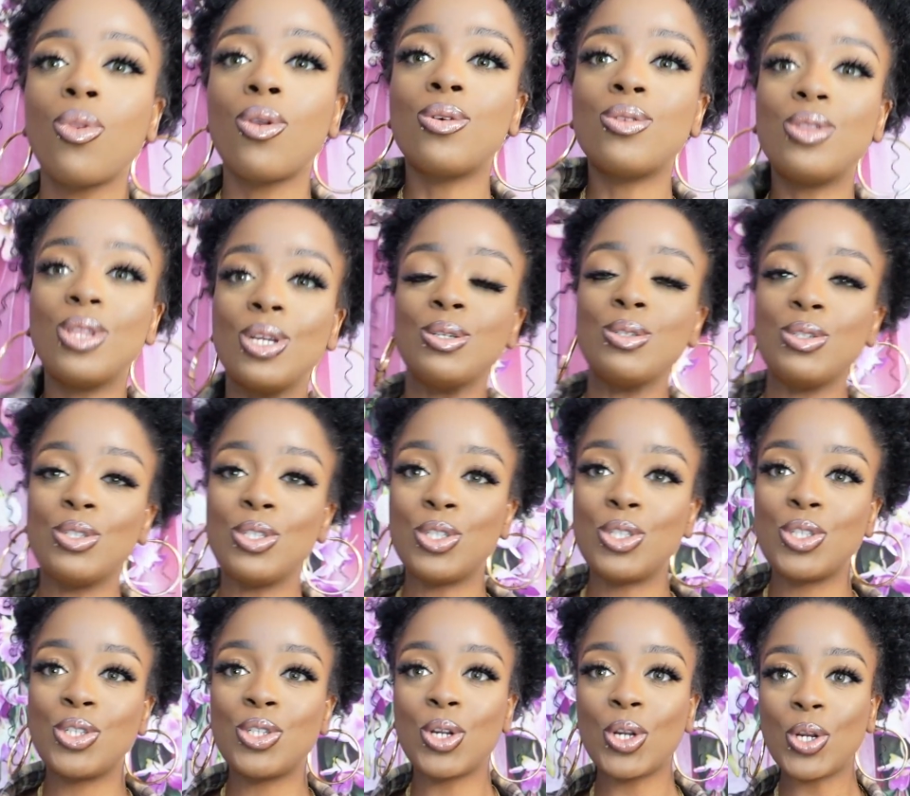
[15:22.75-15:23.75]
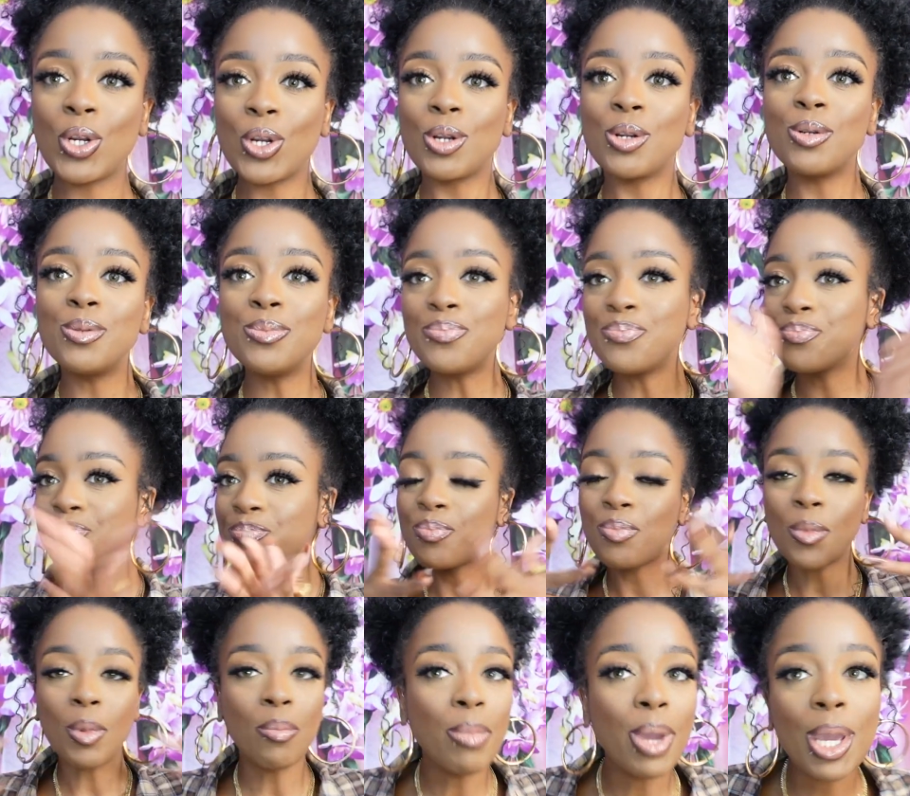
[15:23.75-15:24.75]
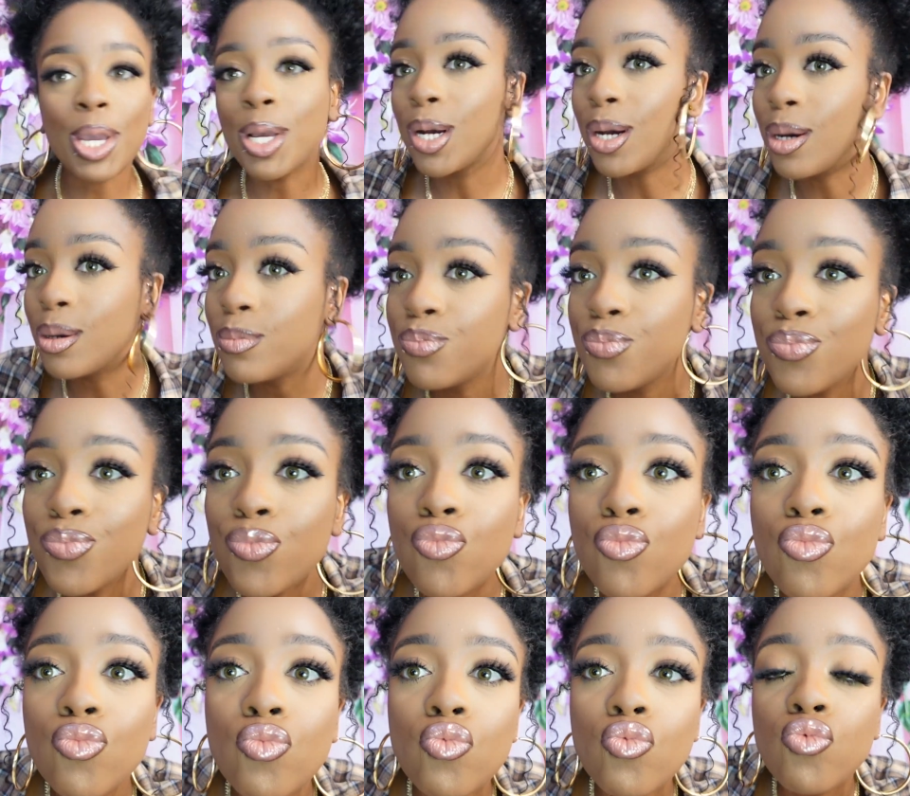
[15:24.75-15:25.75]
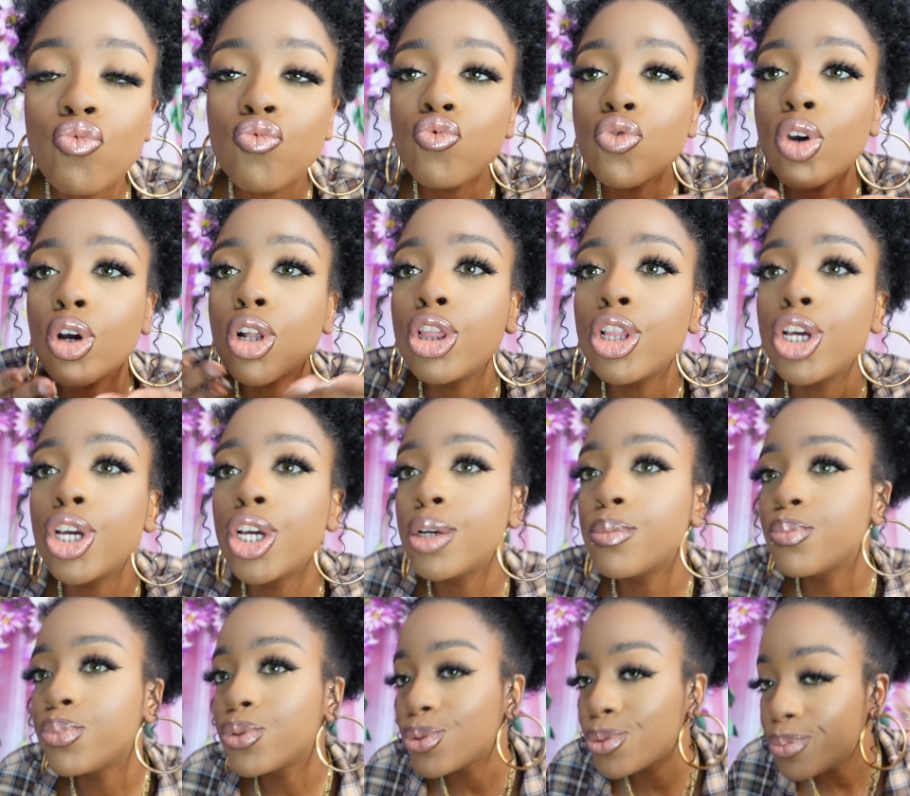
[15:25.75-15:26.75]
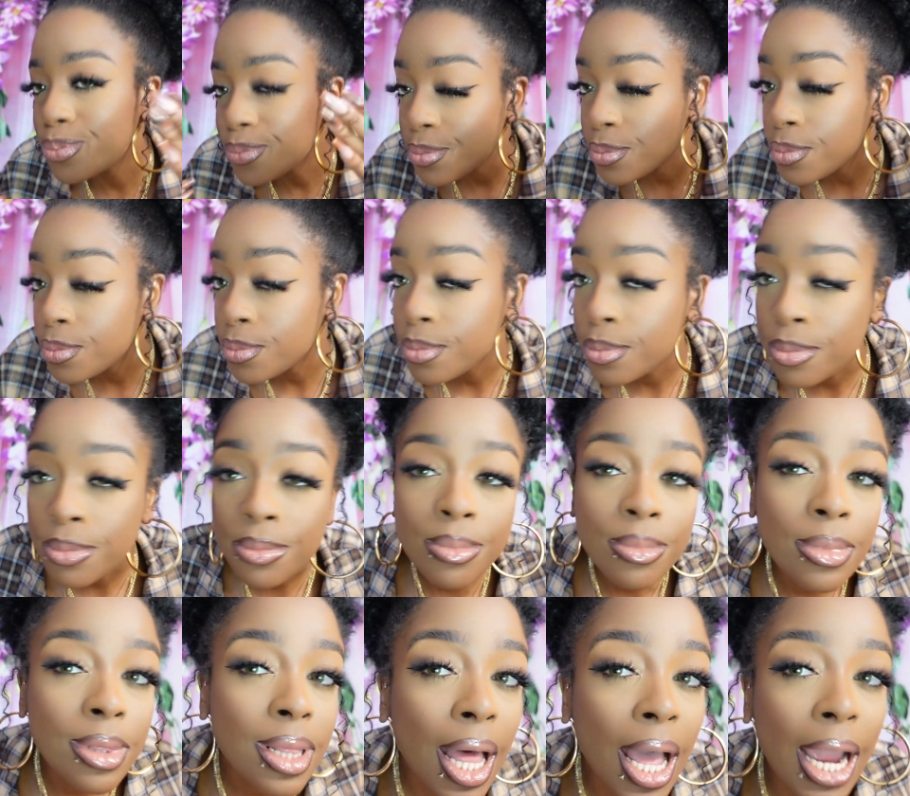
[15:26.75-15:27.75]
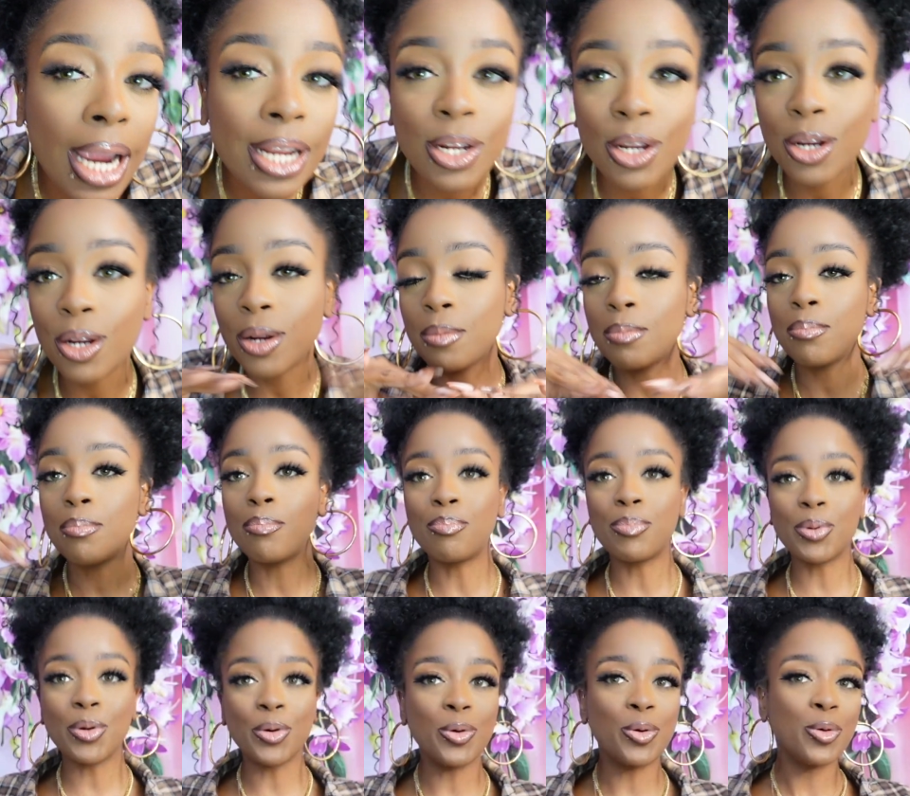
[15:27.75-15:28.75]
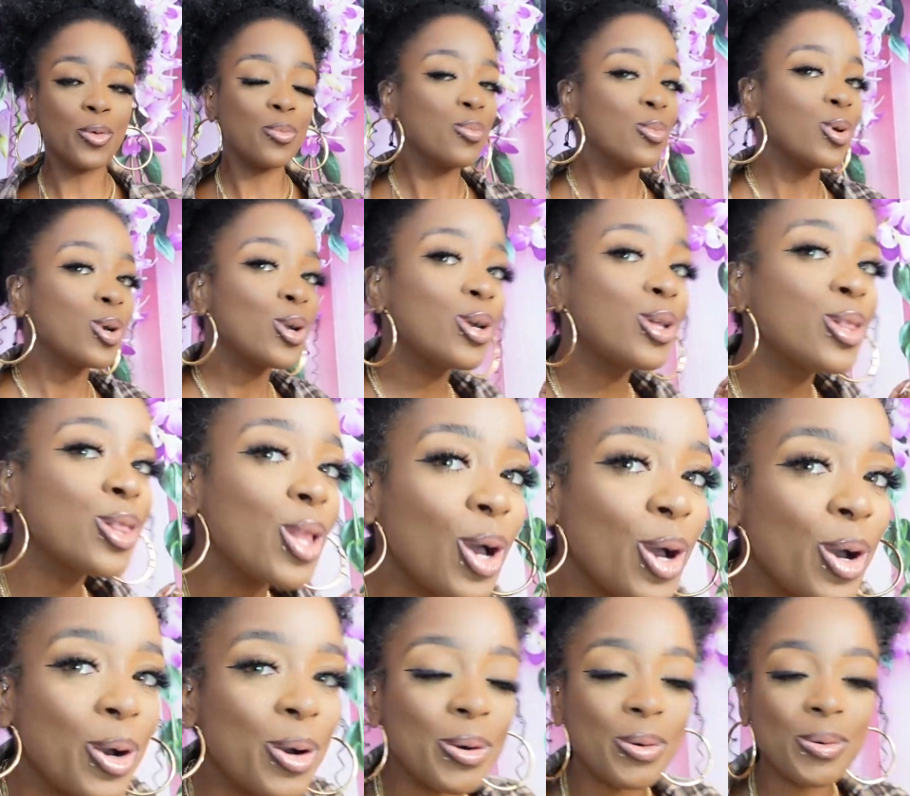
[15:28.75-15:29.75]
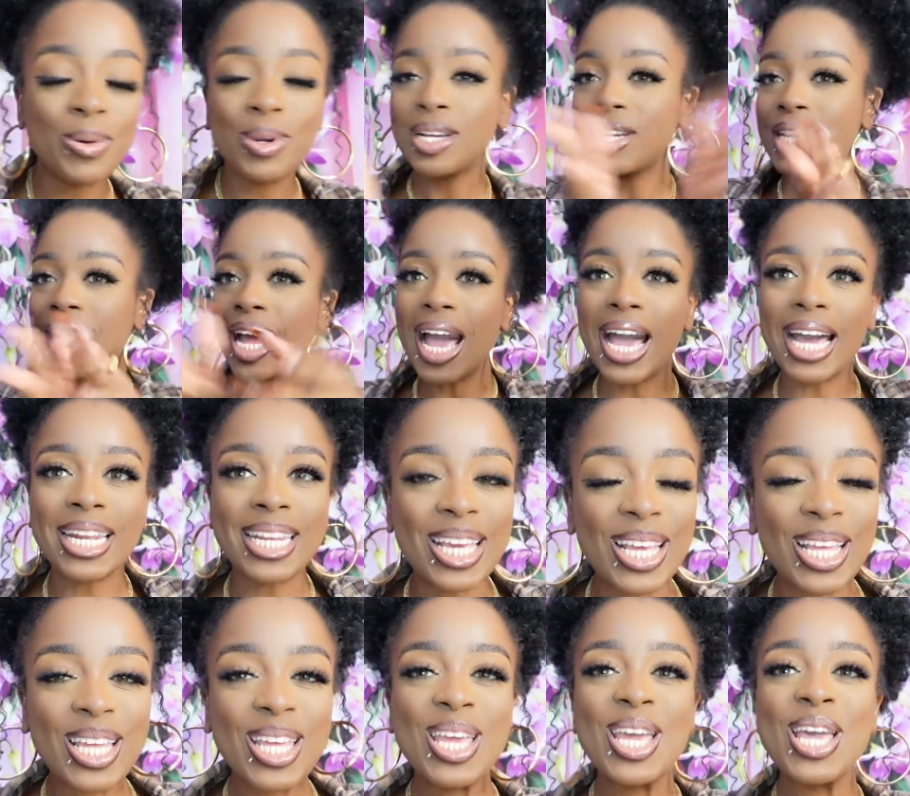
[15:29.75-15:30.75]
there's the shirt, makeup, lips, liner, boom, glow, got it.